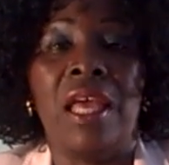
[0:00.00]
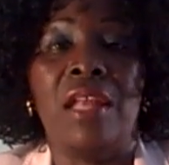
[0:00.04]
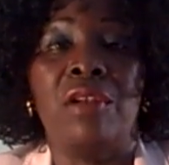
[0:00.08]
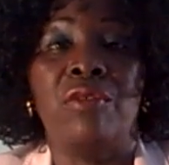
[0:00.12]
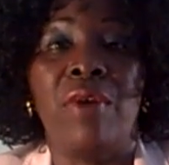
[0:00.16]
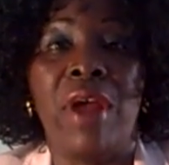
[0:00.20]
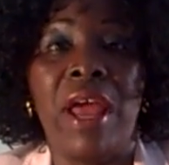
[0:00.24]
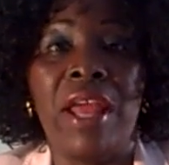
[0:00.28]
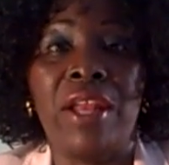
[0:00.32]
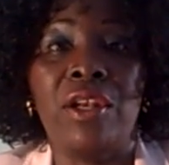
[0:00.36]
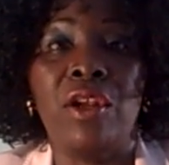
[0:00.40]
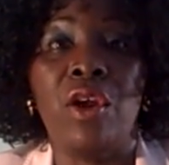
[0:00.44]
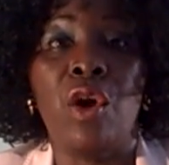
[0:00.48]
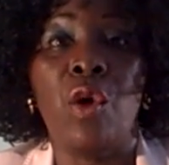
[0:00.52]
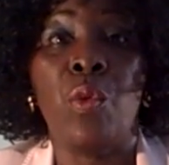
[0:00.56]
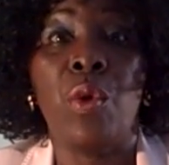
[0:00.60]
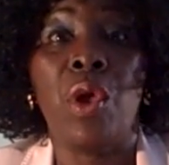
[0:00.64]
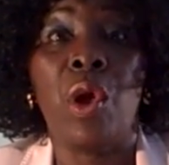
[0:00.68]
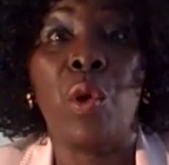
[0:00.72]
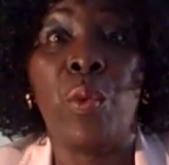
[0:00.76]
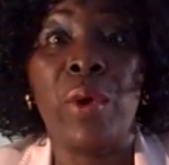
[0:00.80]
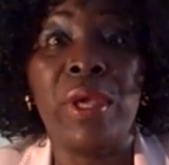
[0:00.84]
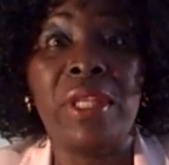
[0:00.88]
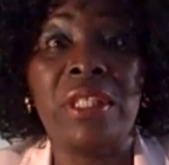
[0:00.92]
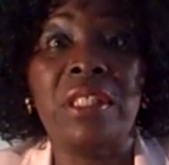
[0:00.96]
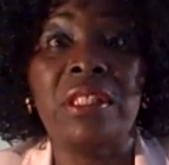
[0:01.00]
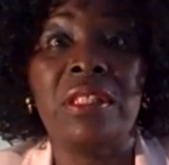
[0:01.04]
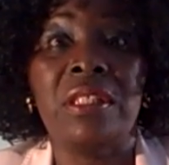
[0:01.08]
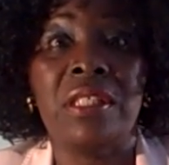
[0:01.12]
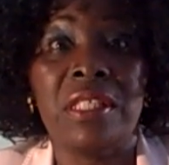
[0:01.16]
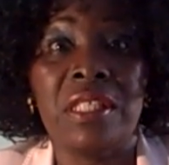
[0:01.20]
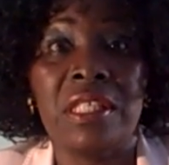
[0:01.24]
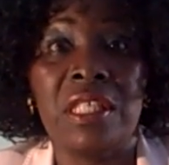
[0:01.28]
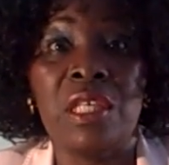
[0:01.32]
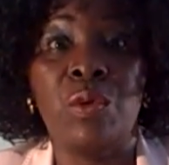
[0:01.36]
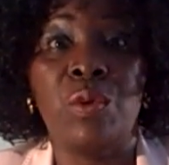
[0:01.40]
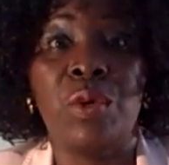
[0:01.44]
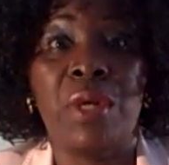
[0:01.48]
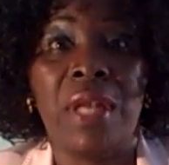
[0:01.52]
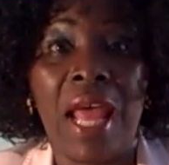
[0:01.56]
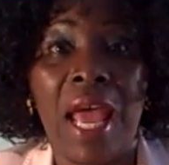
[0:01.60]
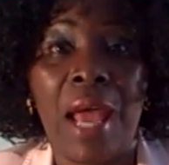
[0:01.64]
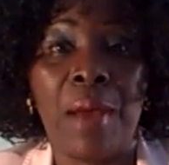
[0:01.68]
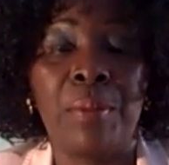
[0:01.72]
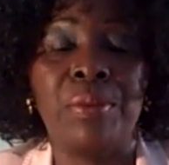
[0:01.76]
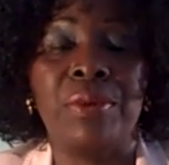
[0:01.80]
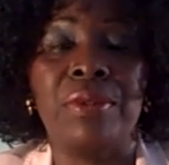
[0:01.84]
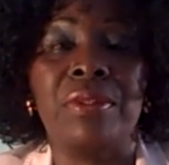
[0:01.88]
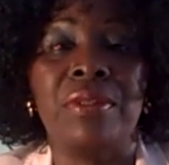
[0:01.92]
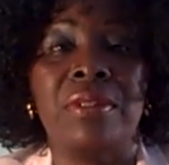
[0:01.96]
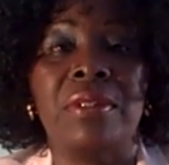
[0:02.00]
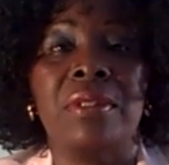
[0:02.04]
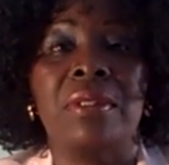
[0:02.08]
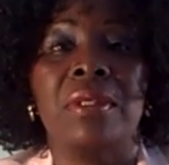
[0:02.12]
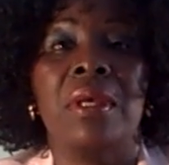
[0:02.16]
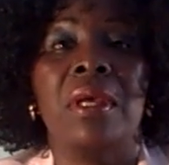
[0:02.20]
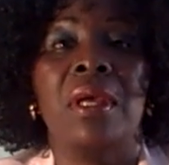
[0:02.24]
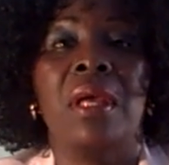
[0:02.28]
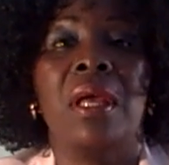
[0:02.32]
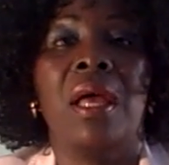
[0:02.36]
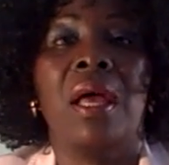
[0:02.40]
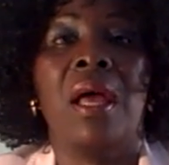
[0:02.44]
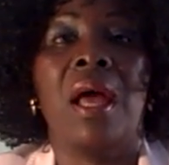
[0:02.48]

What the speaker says: And right now we are waiting to see what happens.